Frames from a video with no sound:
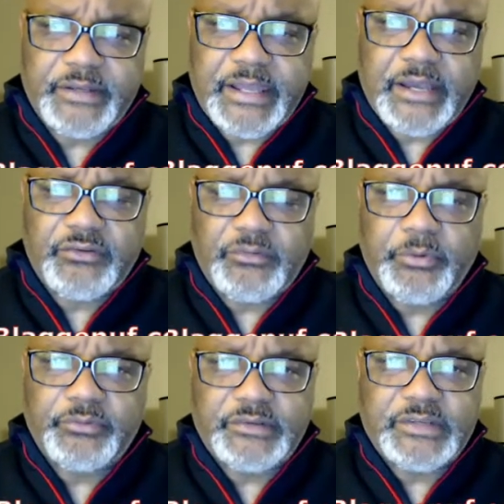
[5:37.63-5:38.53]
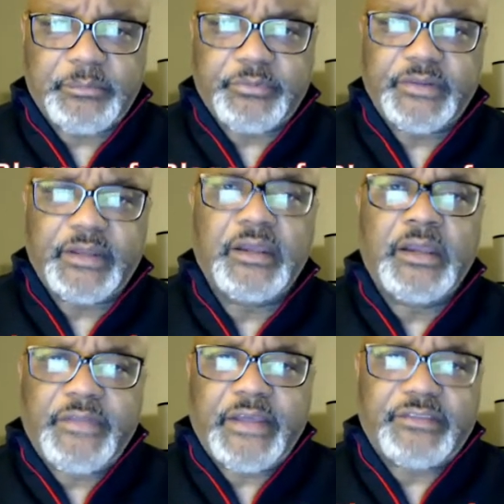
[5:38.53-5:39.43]
down as opposed to 10%.
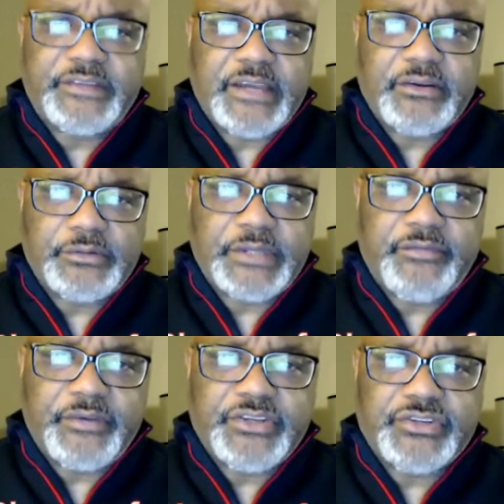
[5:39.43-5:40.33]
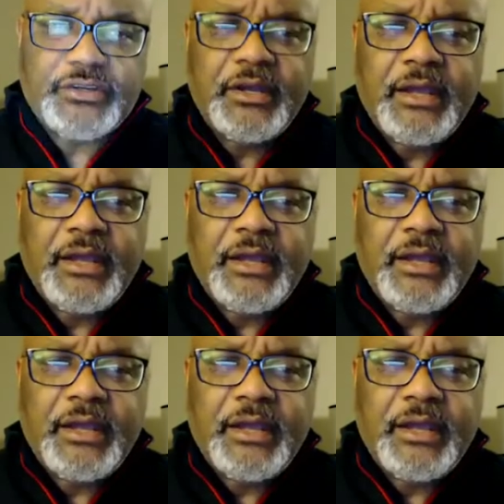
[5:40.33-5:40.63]
That's the technical definition.